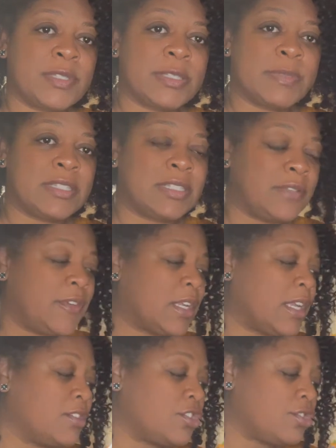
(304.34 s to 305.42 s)
specific
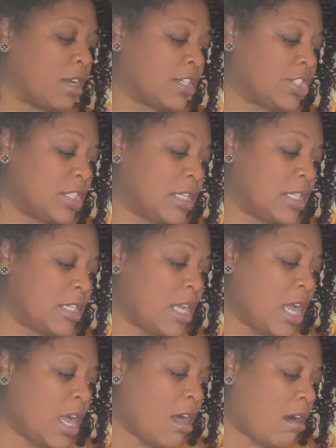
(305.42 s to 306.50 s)
instruction
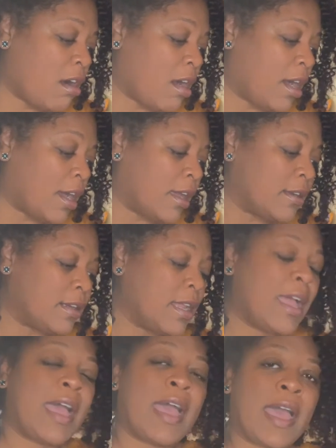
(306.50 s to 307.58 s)
on
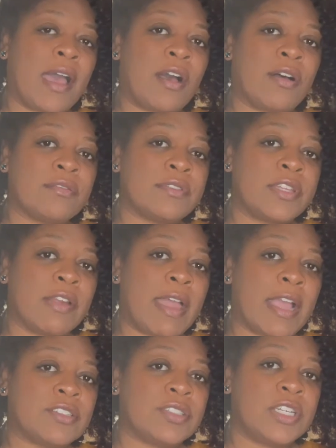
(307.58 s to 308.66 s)
how they're
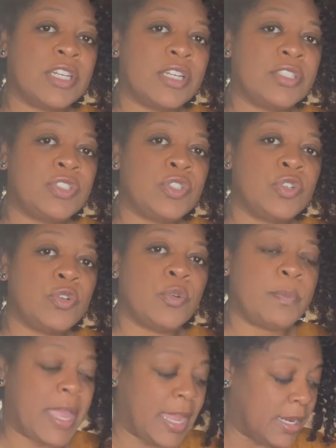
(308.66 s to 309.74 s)
actually to
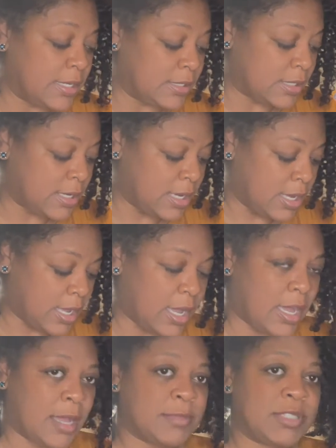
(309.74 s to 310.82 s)
paint.
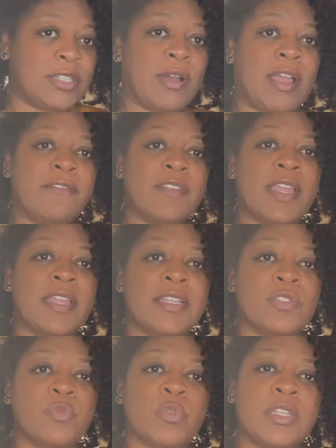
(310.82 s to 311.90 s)
So I feel like
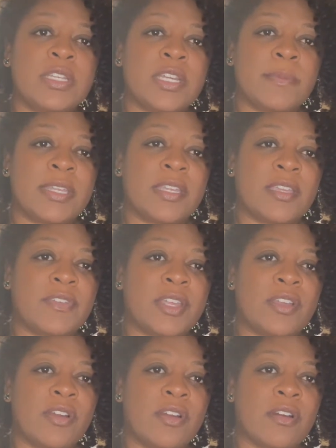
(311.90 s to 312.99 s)
it's really going to be giving
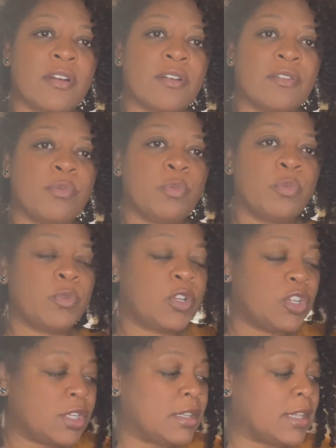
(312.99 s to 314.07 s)
her
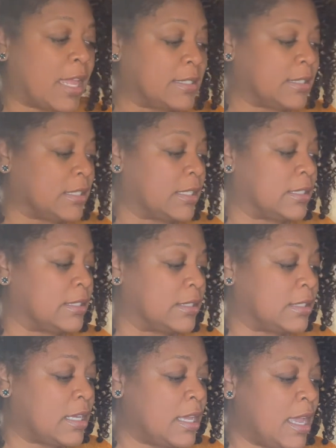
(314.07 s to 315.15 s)
good
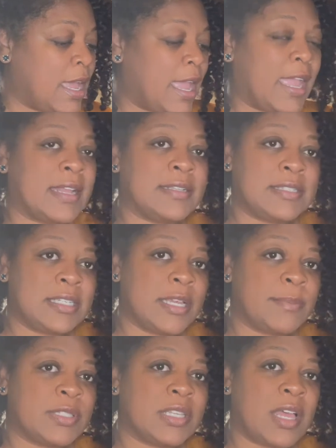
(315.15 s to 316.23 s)
lessons and tips